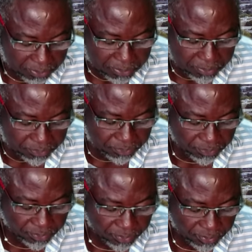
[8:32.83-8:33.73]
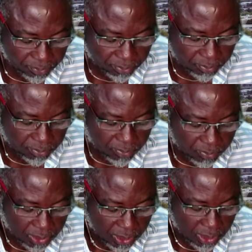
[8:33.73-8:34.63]

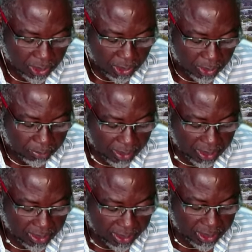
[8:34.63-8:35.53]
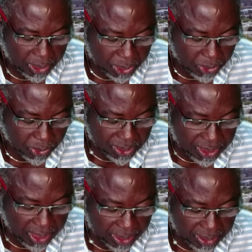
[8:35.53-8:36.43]
Malaysia,
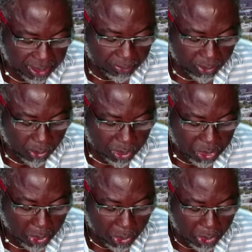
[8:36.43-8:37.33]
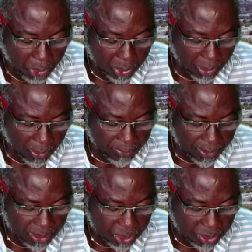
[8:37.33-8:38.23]
Yebo, Togo, God
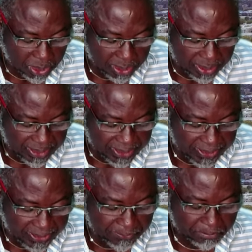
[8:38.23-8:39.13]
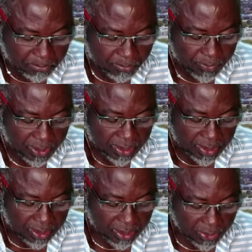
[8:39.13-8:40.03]
bless you today.
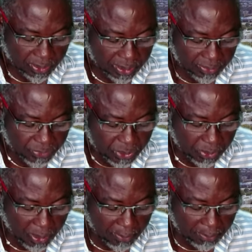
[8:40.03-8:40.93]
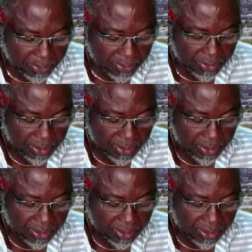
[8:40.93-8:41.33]
The Lord lift you up.